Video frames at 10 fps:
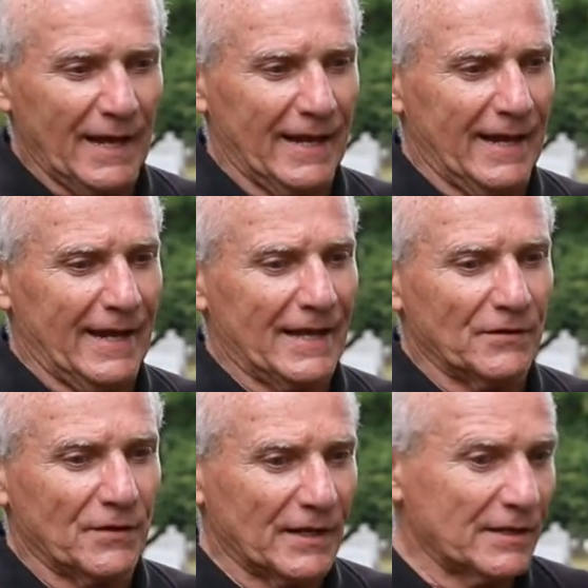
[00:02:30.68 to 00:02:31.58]

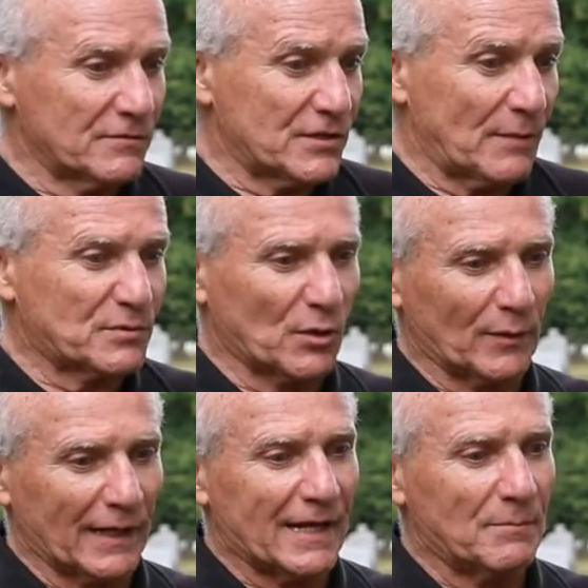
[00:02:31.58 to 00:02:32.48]
and then
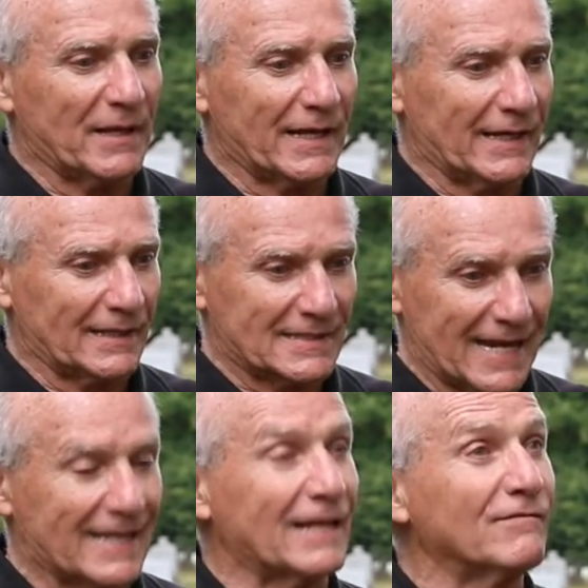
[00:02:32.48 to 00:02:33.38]
subsequently he began
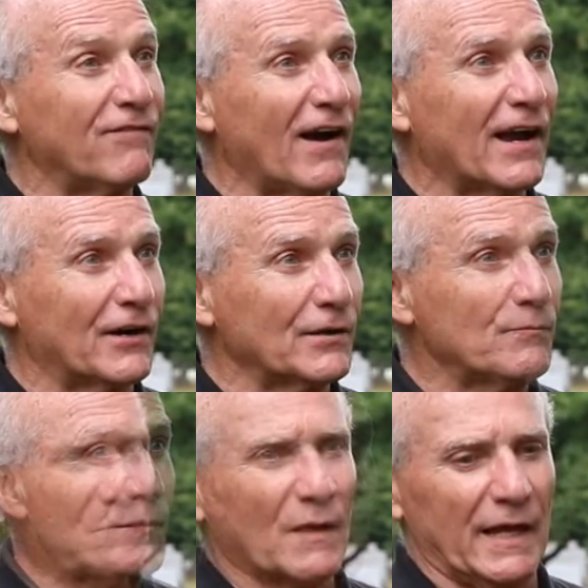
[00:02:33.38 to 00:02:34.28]
taking fire.
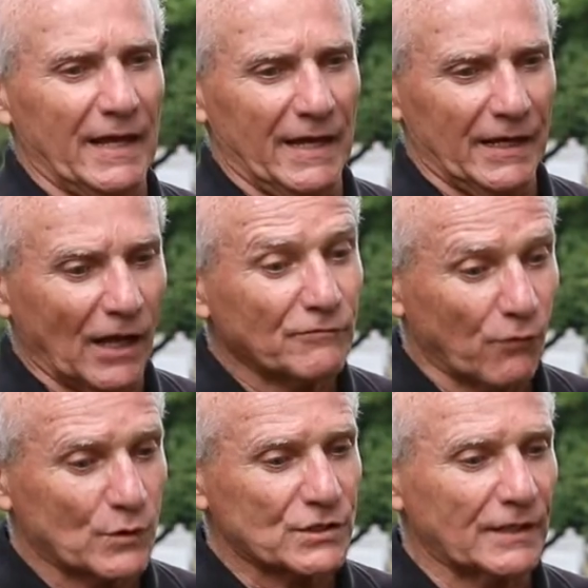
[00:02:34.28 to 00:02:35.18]
And
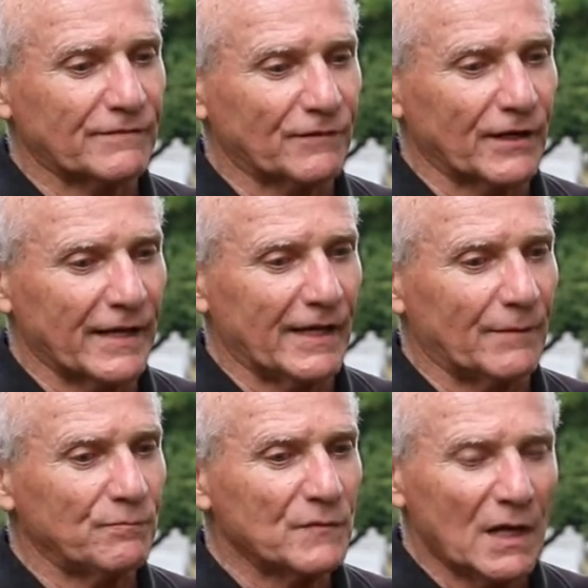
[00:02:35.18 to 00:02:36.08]
unfortunately for
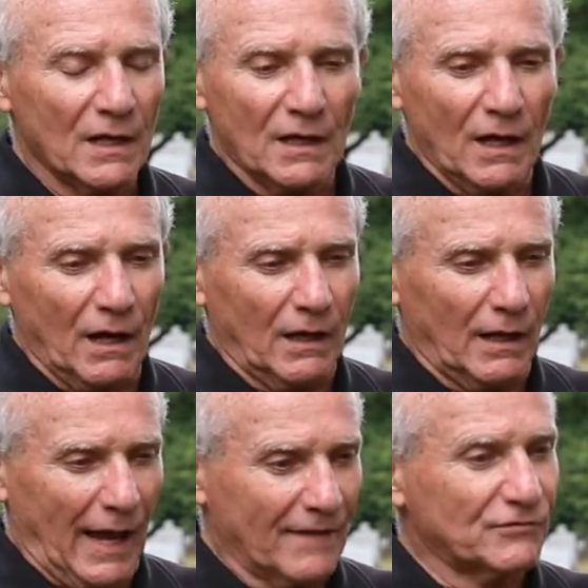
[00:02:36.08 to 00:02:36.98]
him, uh,
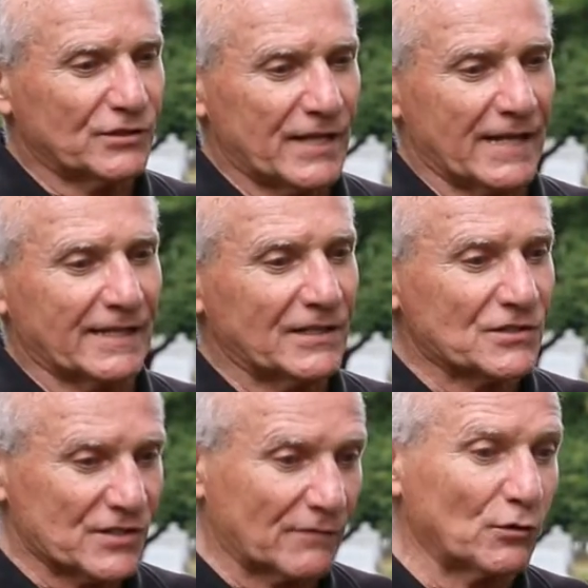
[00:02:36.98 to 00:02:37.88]
after taking
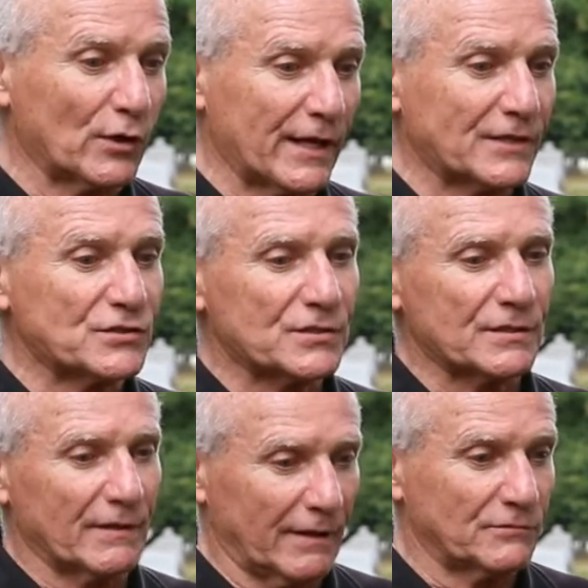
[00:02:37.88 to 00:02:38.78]
several hits
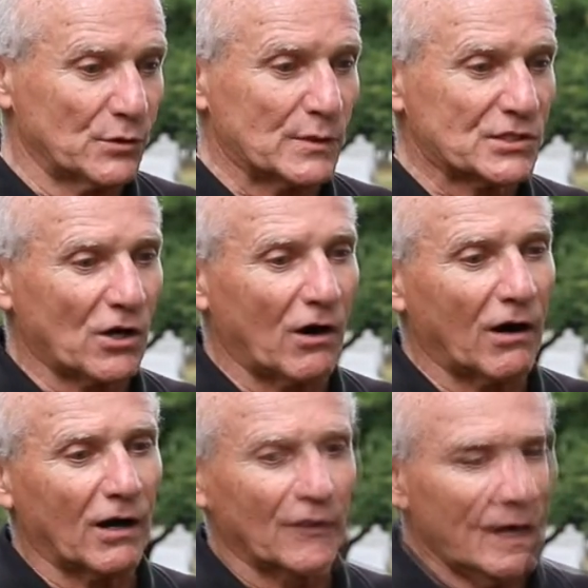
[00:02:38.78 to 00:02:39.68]
to his
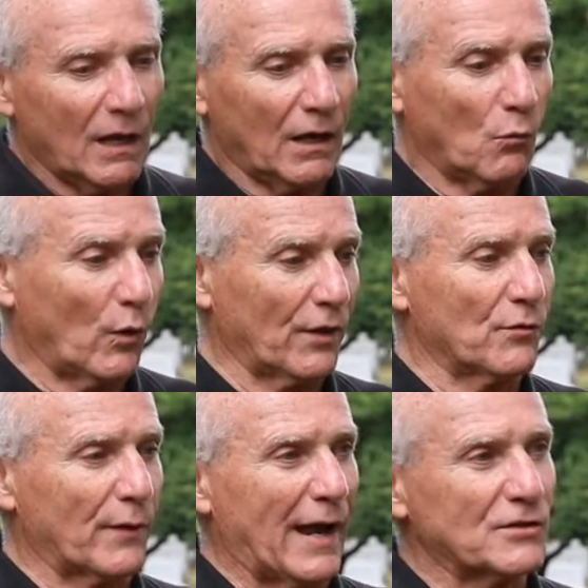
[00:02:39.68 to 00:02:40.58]
car, uh, one of the
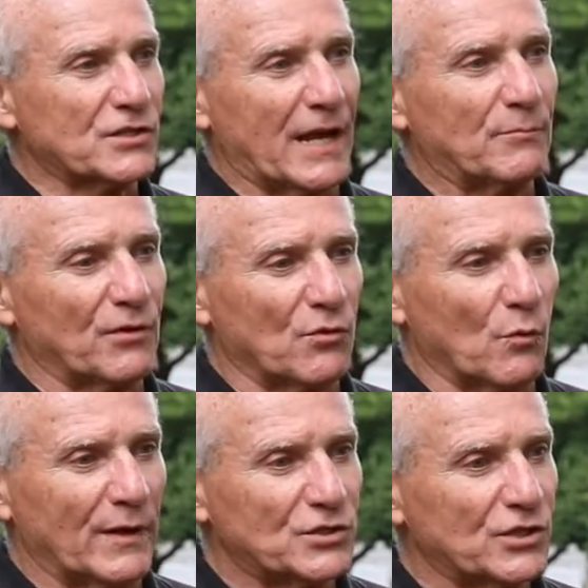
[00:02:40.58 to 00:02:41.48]
rounds came through the
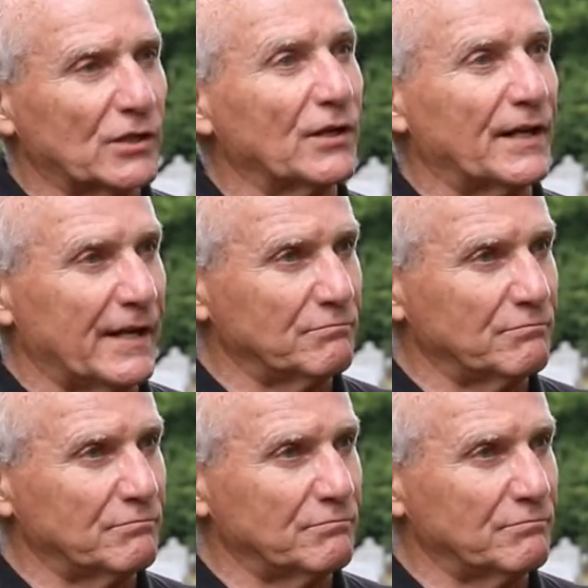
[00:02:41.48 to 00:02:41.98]
windshield and